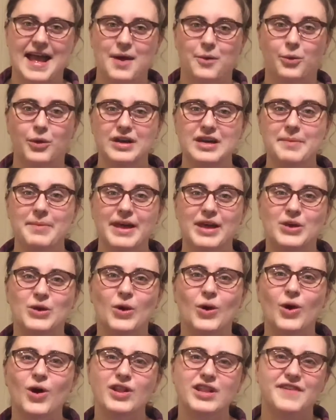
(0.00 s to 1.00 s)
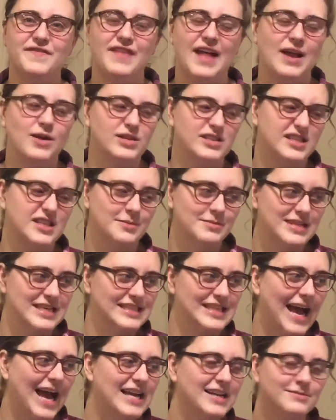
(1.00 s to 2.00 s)
Wouldn't it be cool if like some of
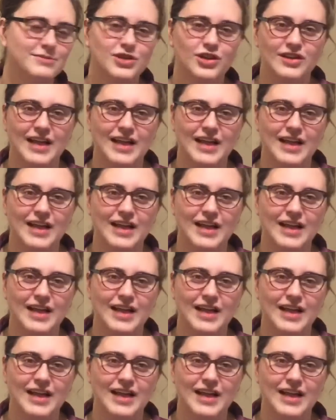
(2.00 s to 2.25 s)
these items